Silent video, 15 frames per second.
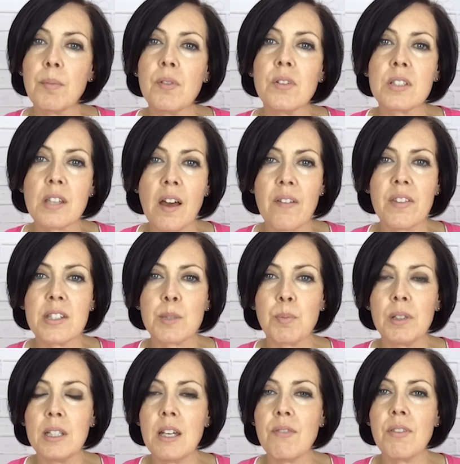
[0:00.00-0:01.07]
of us have this
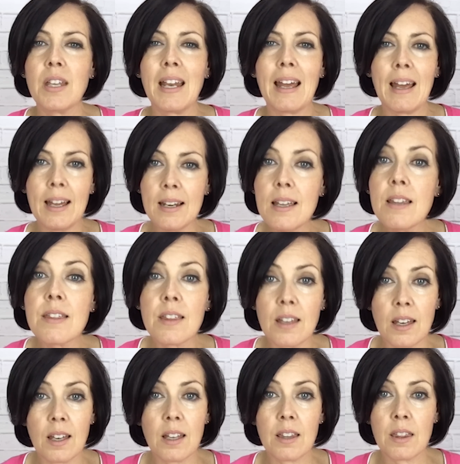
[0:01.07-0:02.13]
belief that
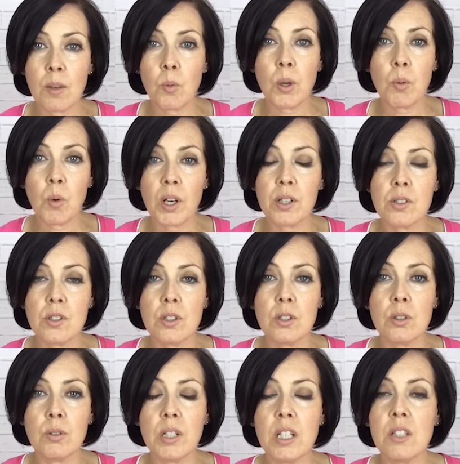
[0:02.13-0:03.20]
anything that we want to
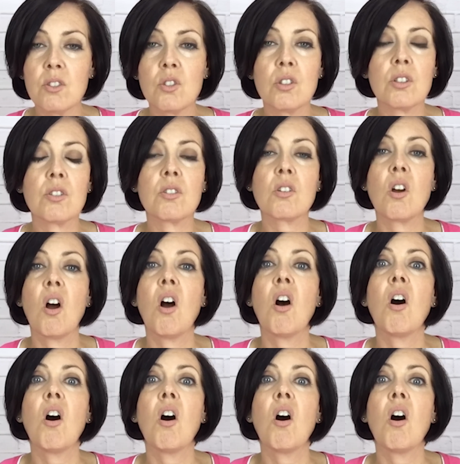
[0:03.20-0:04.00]
do is just